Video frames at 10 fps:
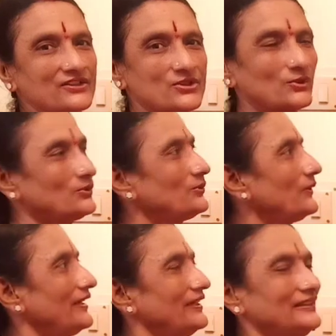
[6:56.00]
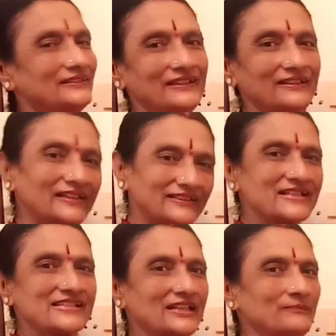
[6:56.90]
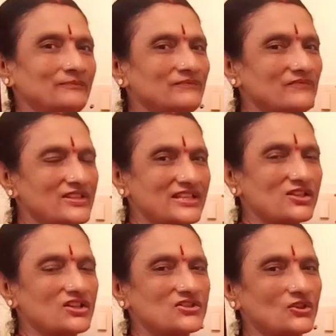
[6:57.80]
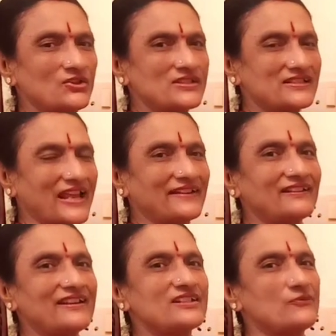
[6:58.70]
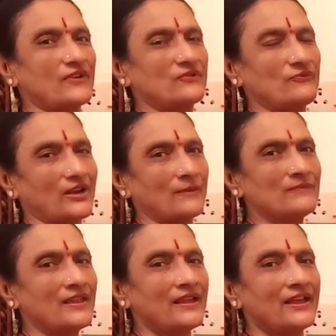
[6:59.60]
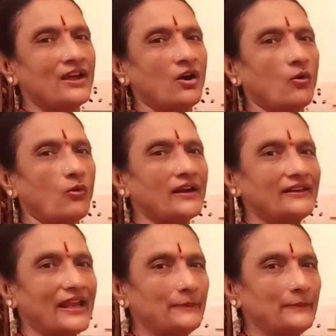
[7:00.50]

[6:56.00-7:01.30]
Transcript: do another sum which is also slightly different from what you had